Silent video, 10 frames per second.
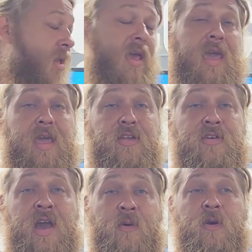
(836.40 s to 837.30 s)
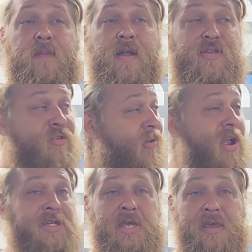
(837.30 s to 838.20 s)
And you're not worried about
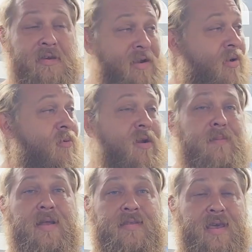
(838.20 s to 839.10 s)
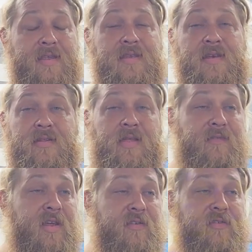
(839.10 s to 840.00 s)
scratching it. You're not worried about denting a
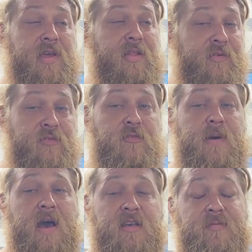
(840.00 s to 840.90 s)
$1,100 toolbox. I